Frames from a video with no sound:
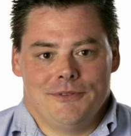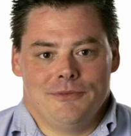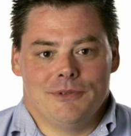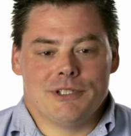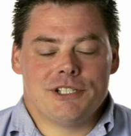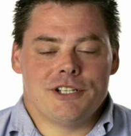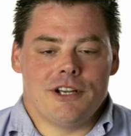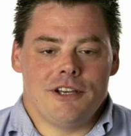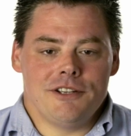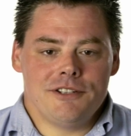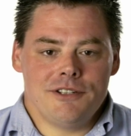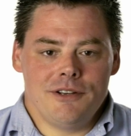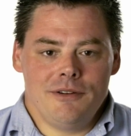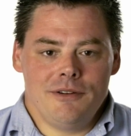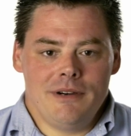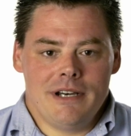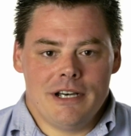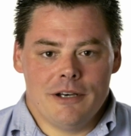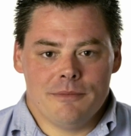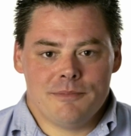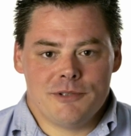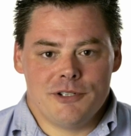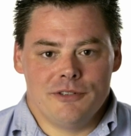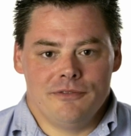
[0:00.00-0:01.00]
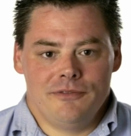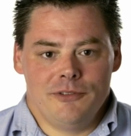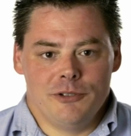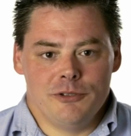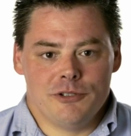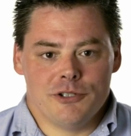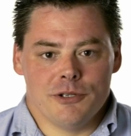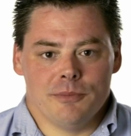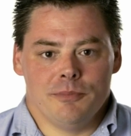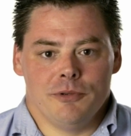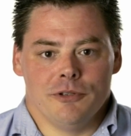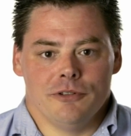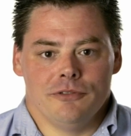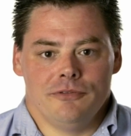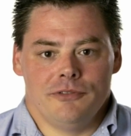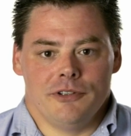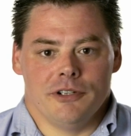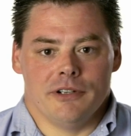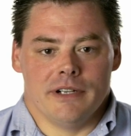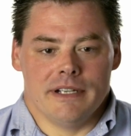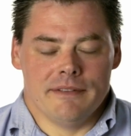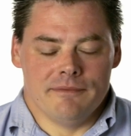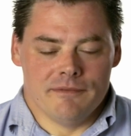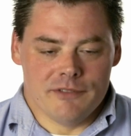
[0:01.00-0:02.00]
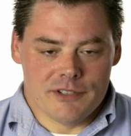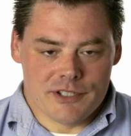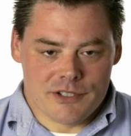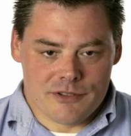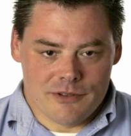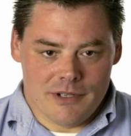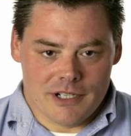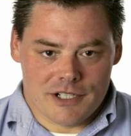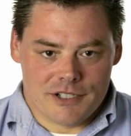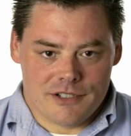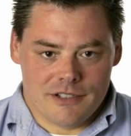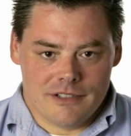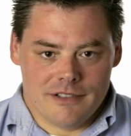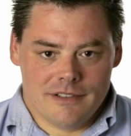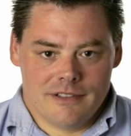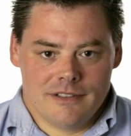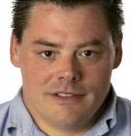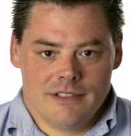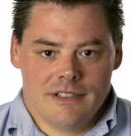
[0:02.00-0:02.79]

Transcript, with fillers: which also helps you future-proof your infrastructure.